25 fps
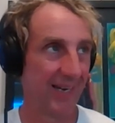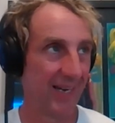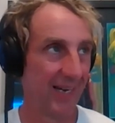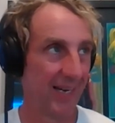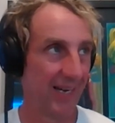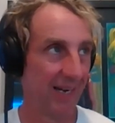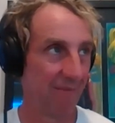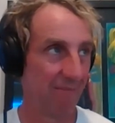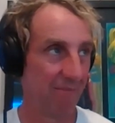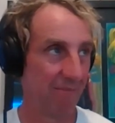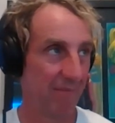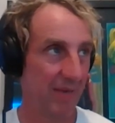
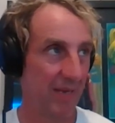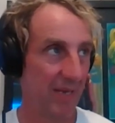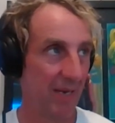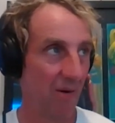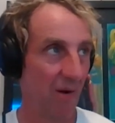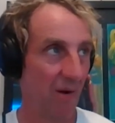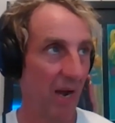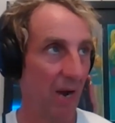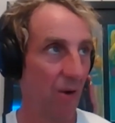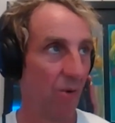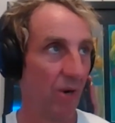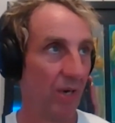Um,
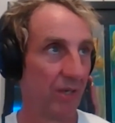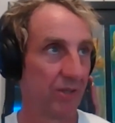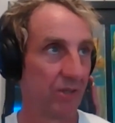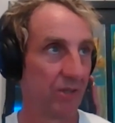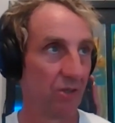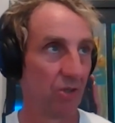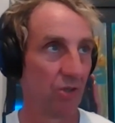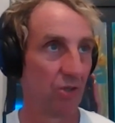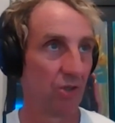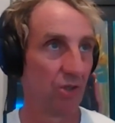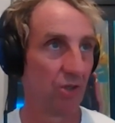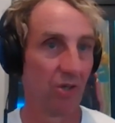you know, I
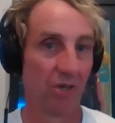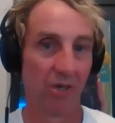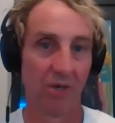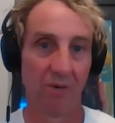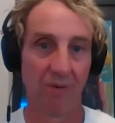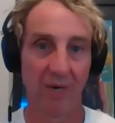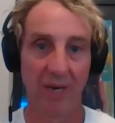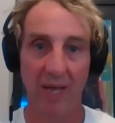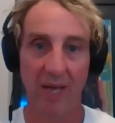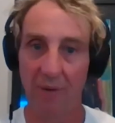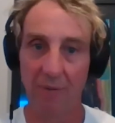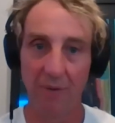wasn't
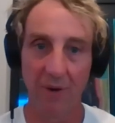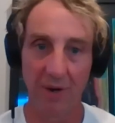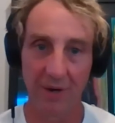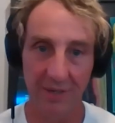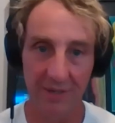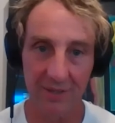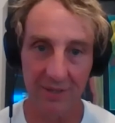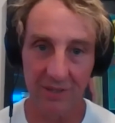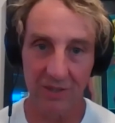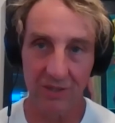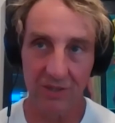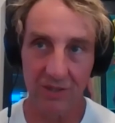sure what I
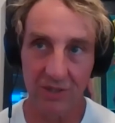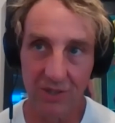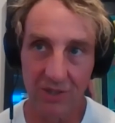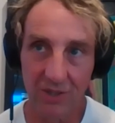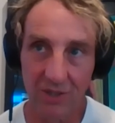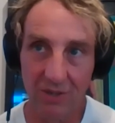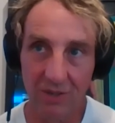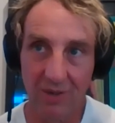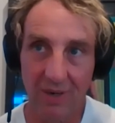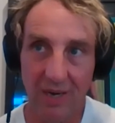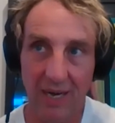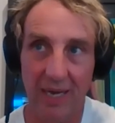wanted to
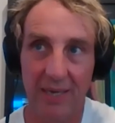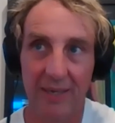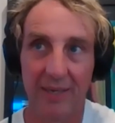do.